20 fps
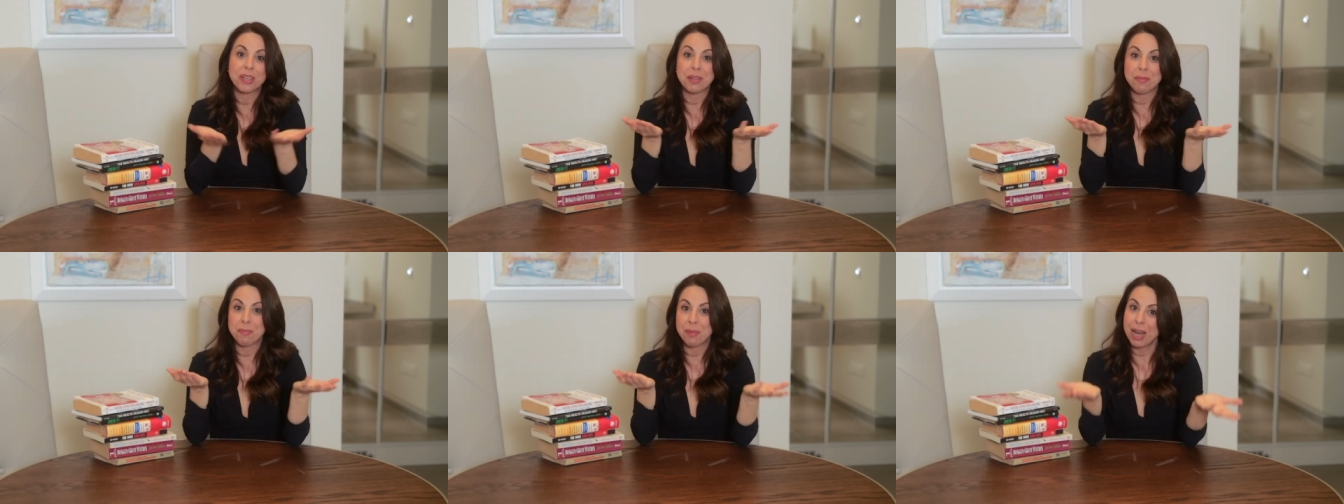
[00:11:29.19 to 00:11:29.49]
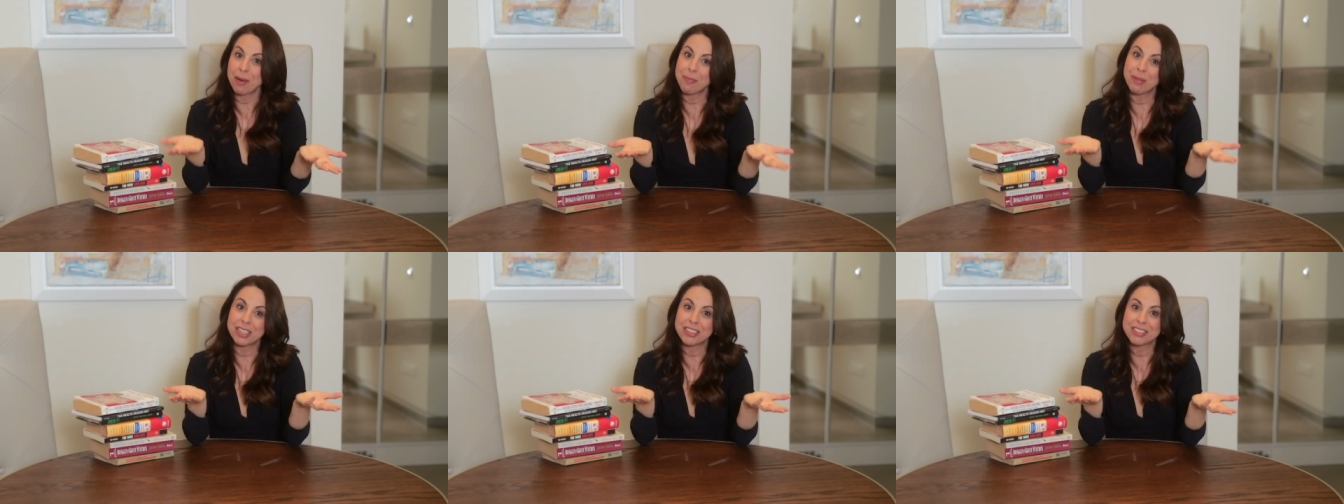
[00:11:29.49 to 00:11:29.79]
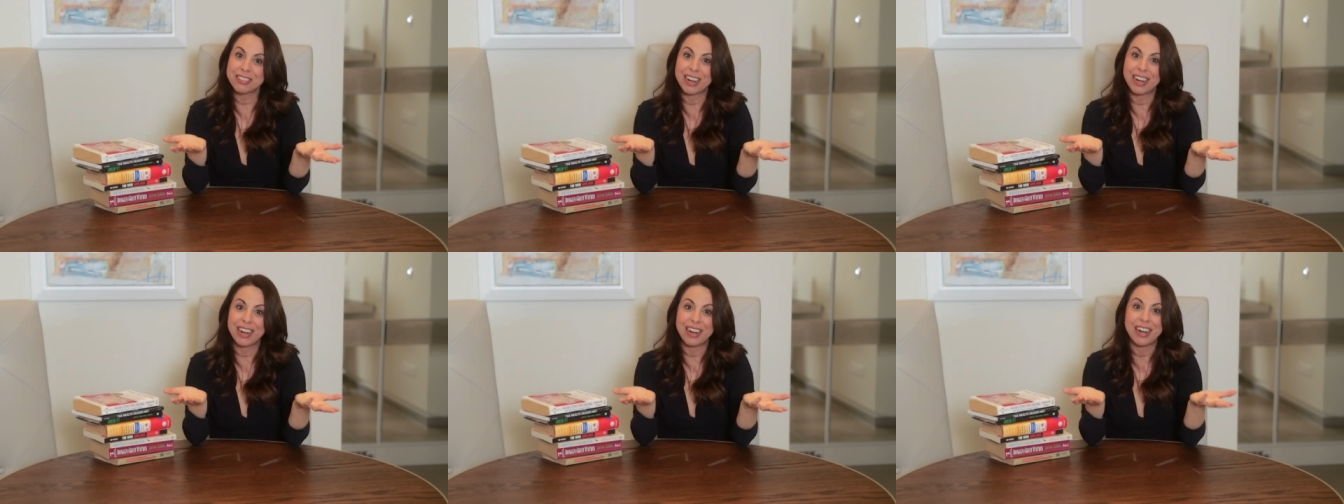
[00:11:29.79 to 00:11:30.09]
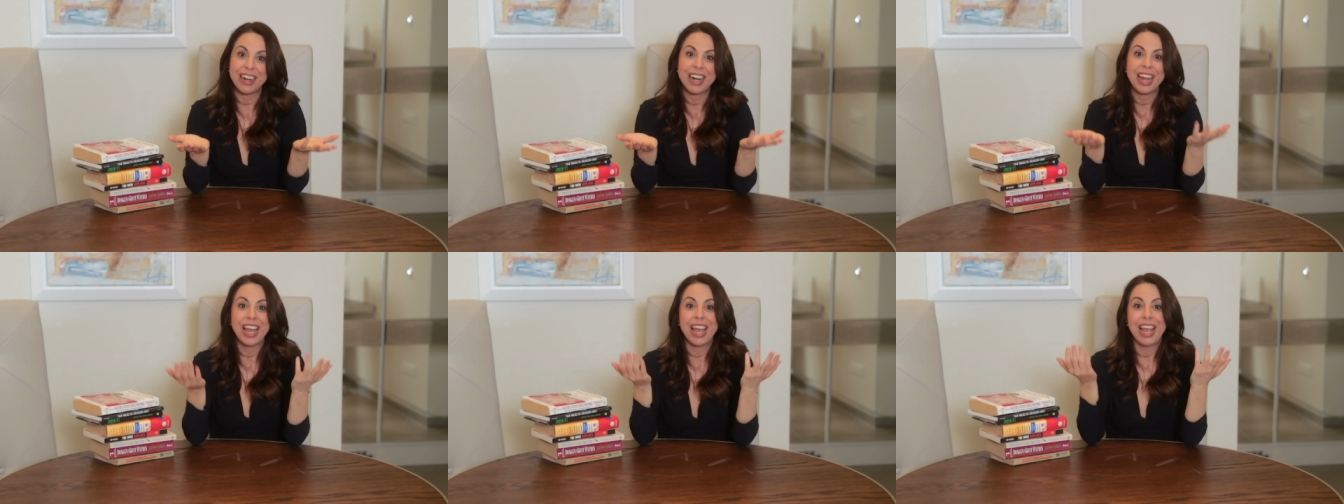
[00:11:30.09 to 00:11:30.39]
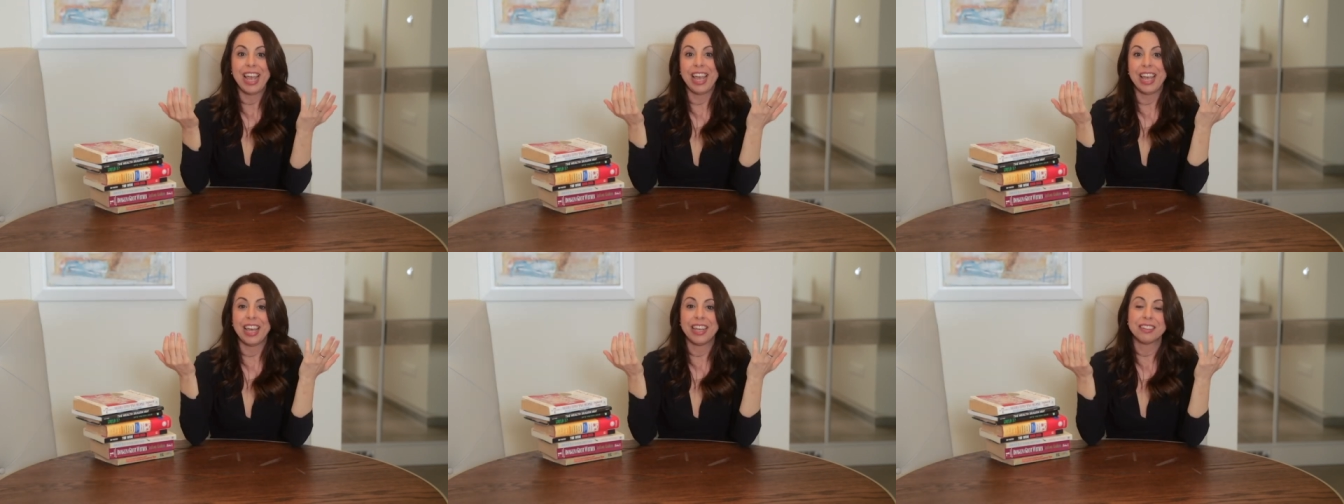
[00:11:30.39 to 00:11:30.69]
with a publisher
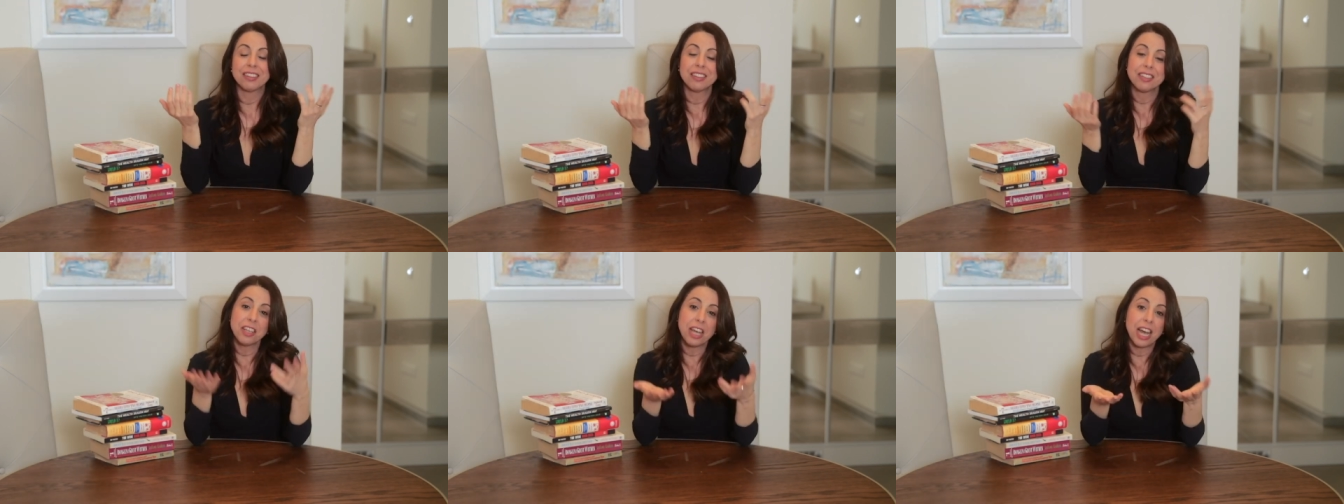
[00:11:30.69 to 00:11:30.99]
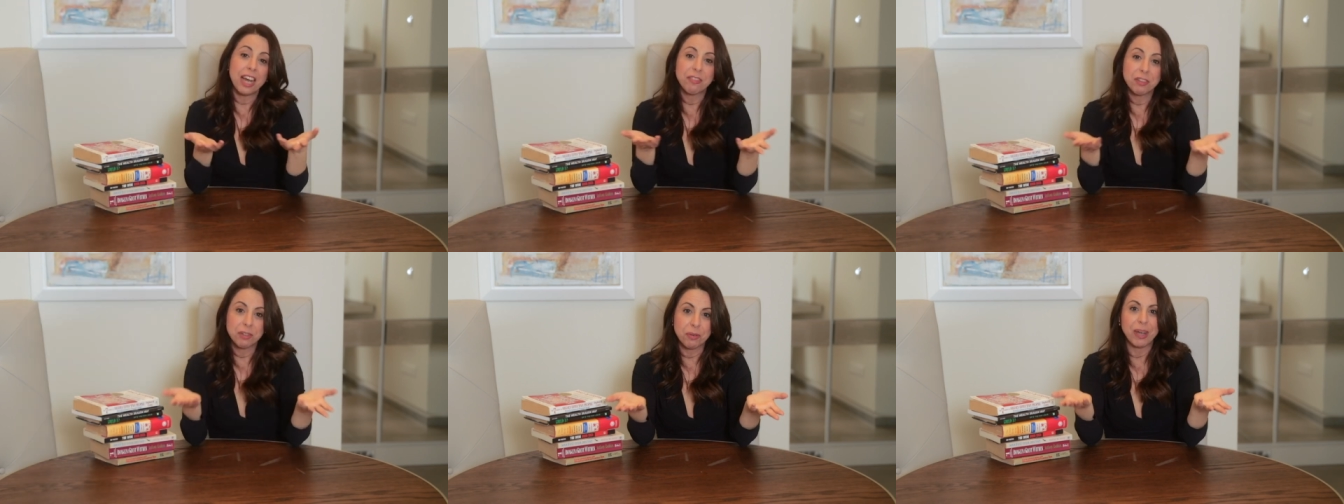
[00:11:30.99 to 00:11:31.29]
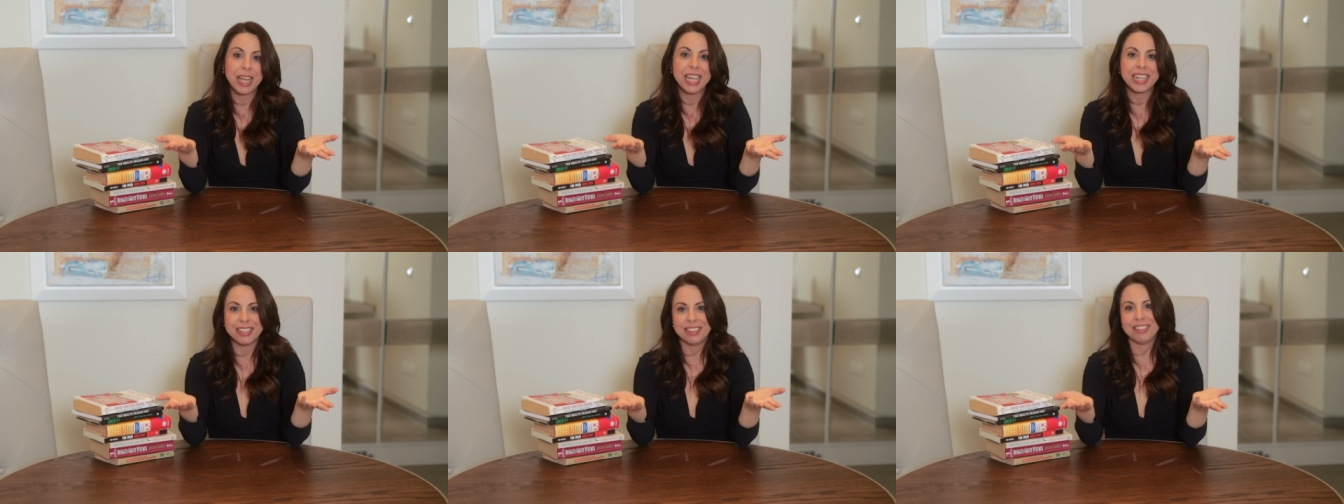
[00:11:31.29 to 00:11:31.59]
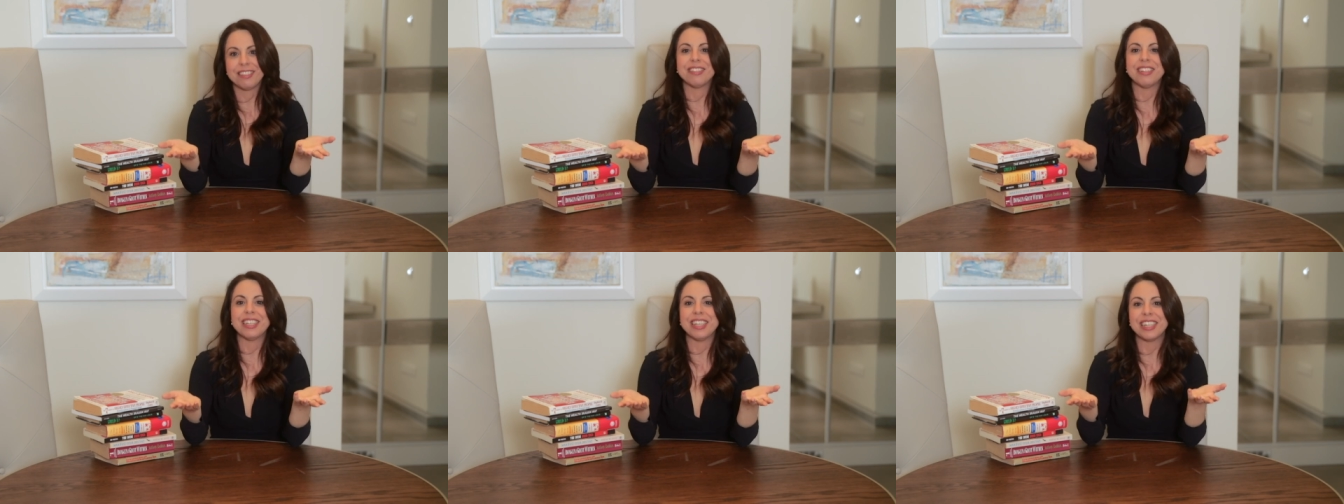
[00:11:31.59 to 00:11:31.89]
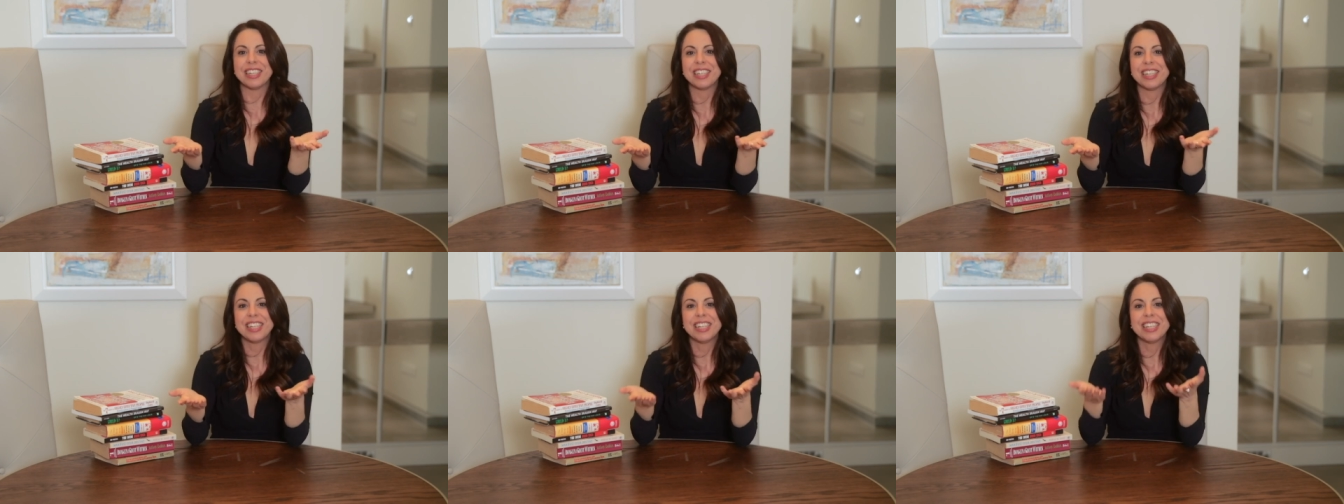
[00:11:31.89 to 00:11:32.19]
and you have to wait and
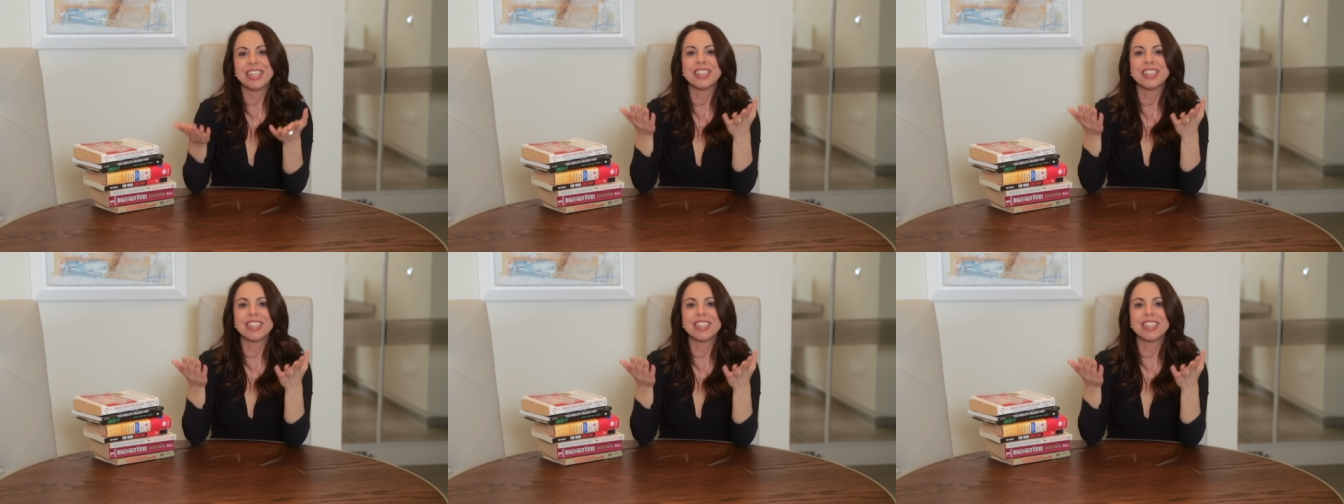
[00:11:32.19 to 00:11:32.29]
see.